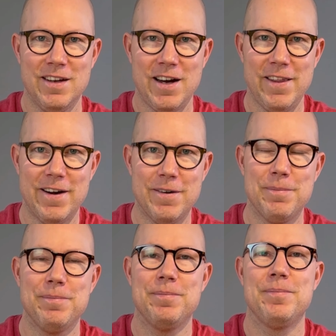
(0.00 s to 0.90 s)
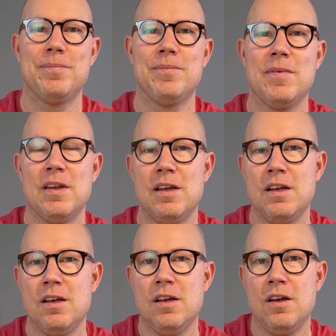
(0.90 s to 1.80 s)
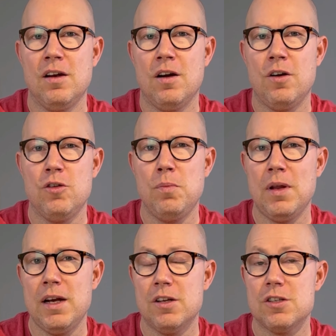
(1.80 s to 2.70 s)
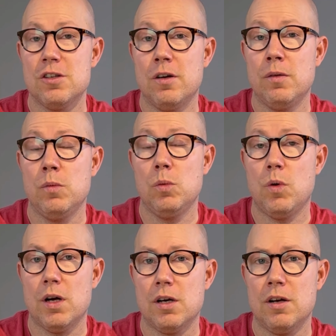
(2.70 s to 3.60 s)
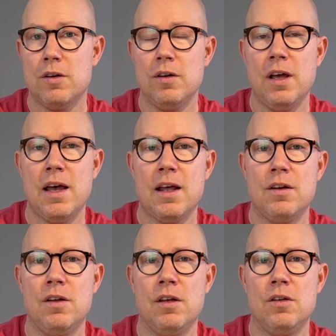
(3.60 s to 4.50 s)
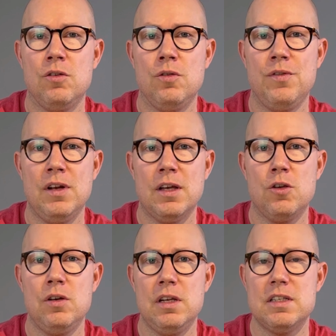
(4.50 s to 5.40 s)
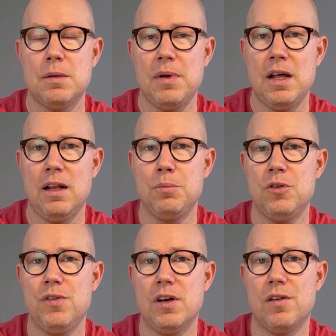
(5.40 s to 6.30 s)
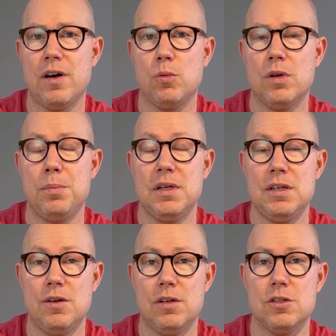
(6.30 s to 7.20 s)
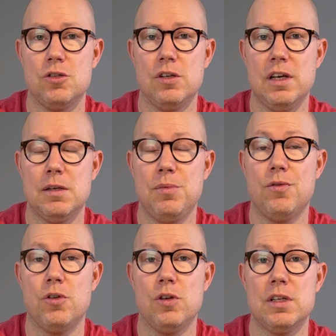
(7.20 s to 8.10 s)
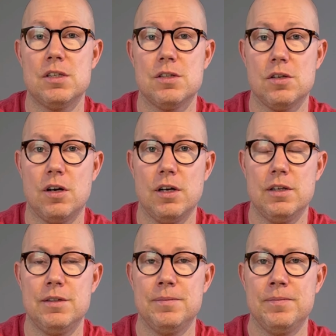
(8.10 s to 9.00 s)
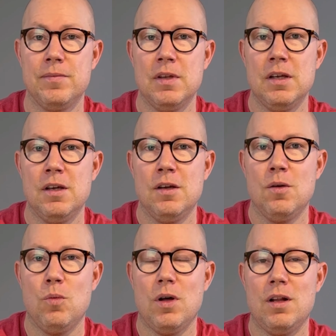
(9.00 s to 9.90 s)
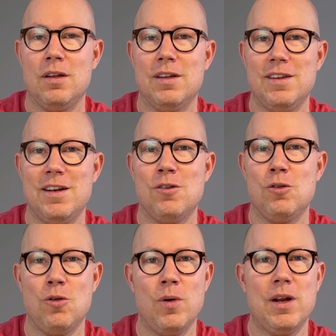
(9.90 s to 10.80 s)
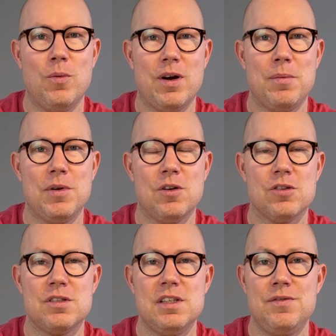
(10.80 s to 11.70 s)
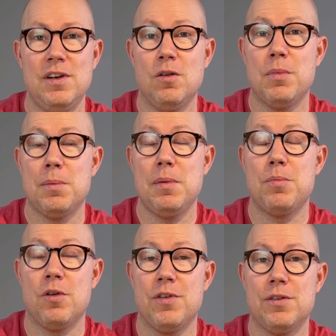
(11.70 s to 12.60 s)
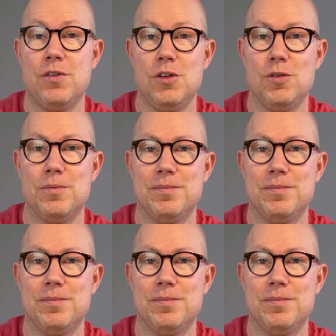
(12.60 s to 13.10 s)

Hi there. Are you planning on starting with watercolor and you feel like you need some help to figure out what materials to get before you get started? Well, then don't go anywhere because this video might be perfect for you.